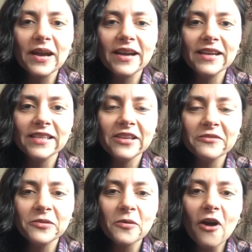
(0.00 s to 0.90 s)
I
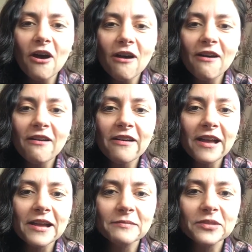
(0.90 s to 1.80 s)
love you all.
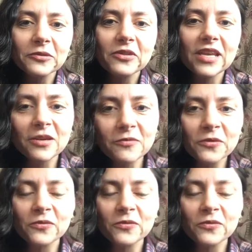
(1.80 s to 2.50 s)
I'm so thankful